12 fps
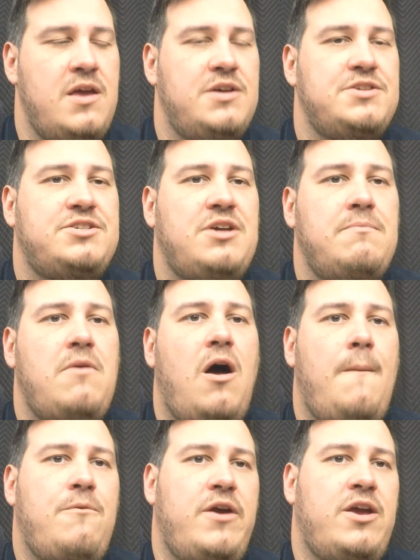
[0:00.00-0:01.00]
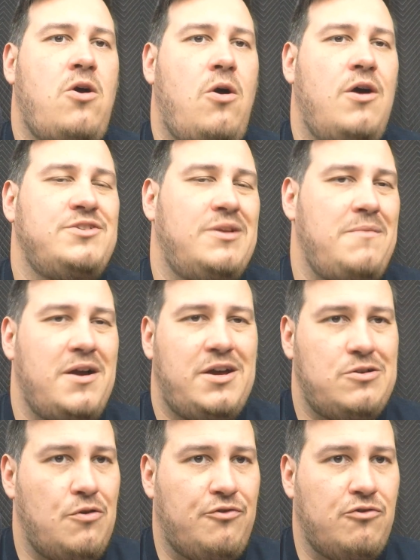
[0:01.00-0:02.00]
Some upgrade cards, and I'm not going
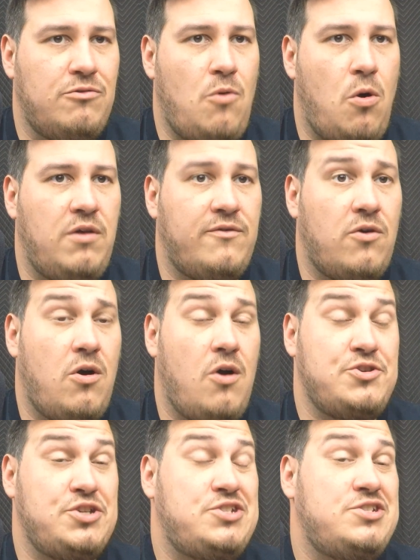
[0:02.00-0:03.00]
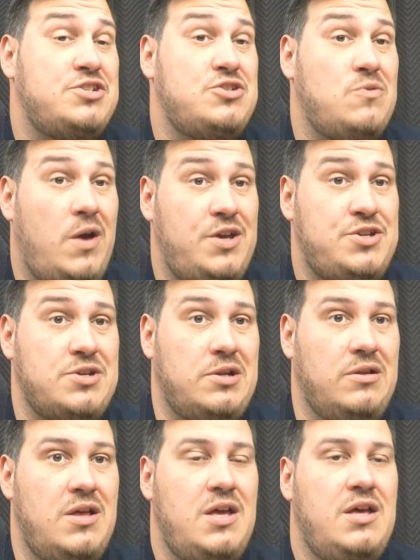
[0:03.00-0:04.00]
to go through them all over, are just situational.